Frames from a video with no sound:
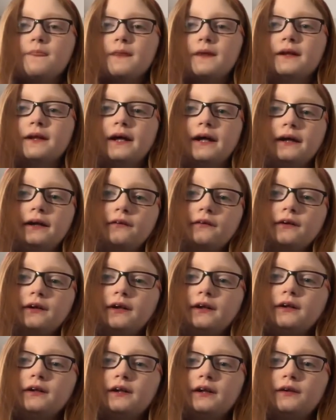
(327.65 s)
and then you're
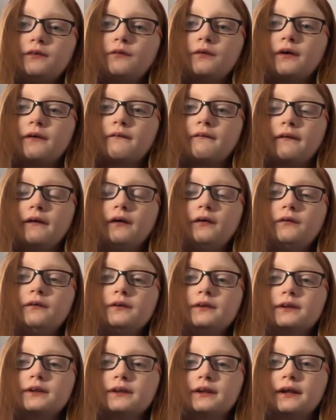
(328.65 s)
going to need one of
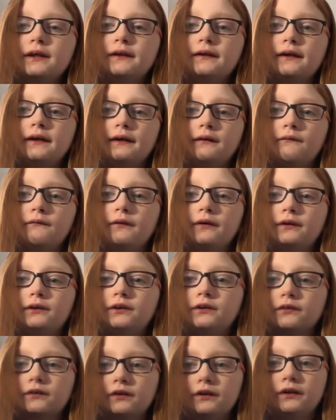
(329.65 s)
those. And then
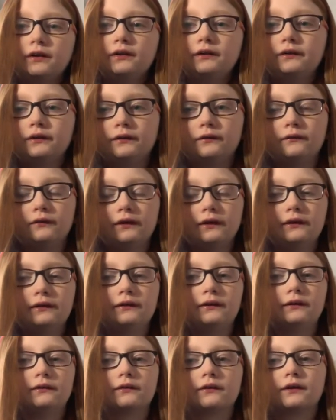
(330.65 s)
what you're going to do
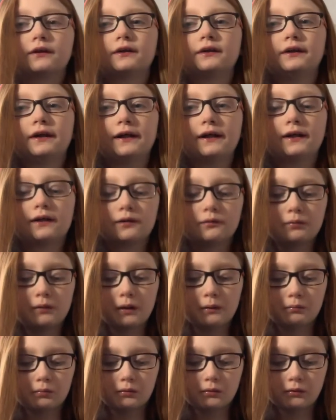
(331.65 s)
is you're going to take the
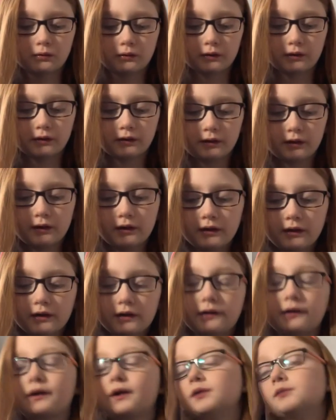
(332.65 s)
popcorn
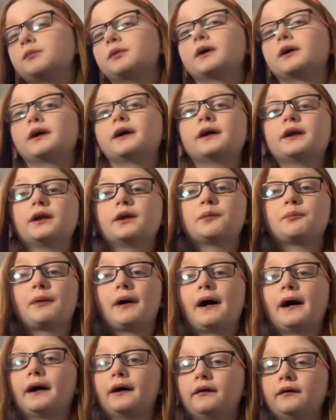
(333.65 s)
you're going to put it in your
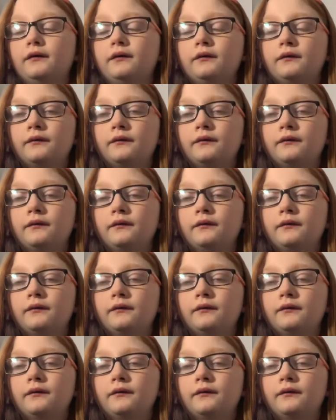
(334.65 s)
bag.